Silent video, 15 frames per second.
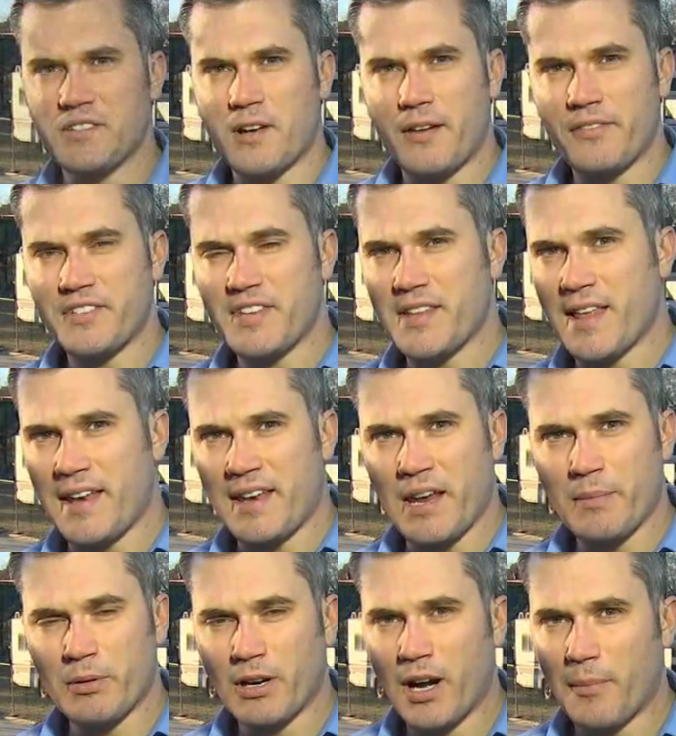Yeah, so obviously that
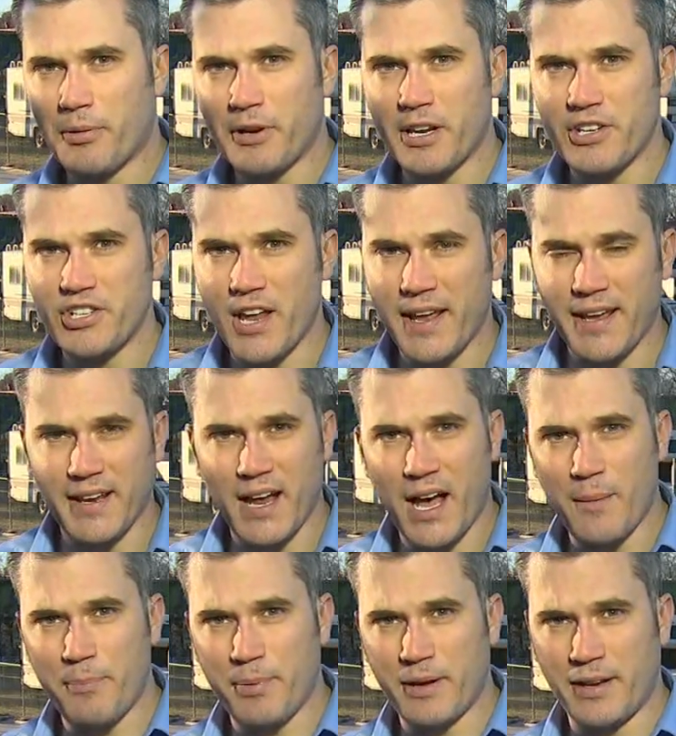neighbor uh, pretty shaken
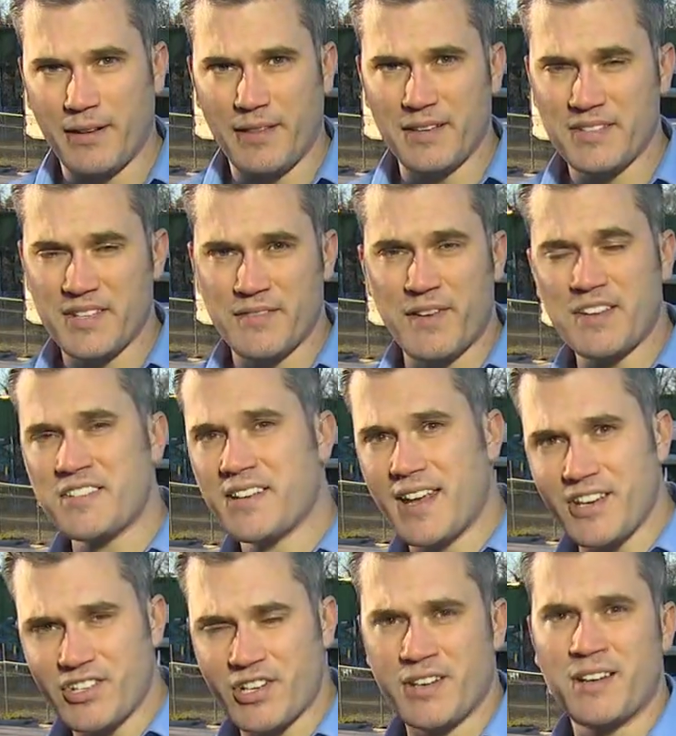up, but this
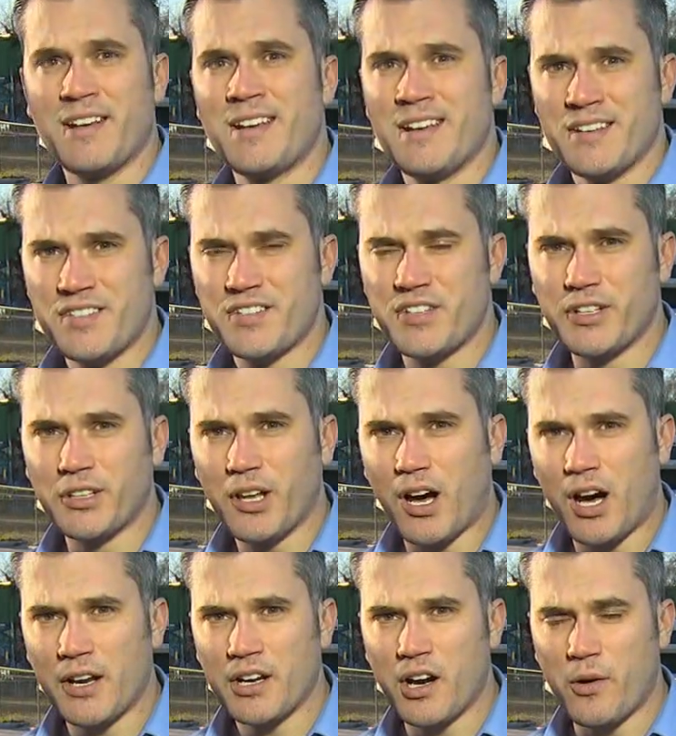investigation still
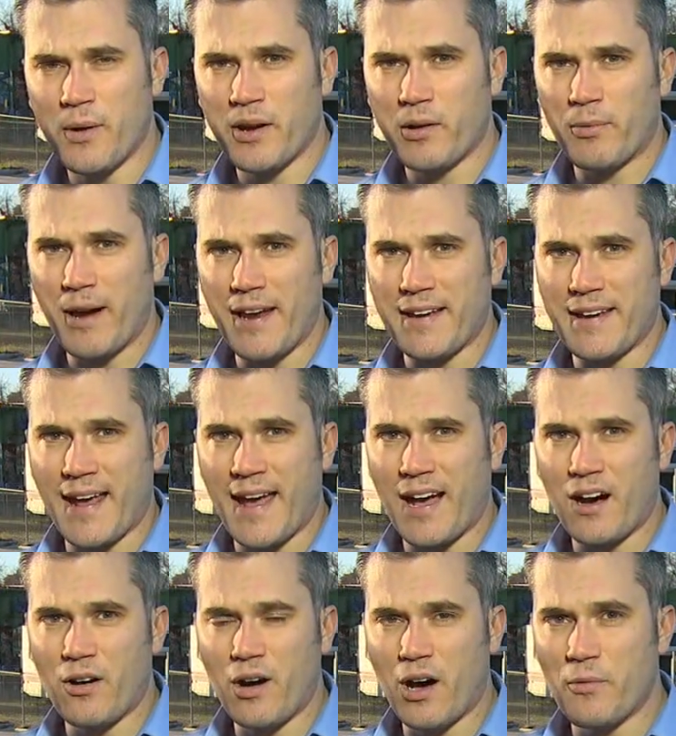ongoing right now.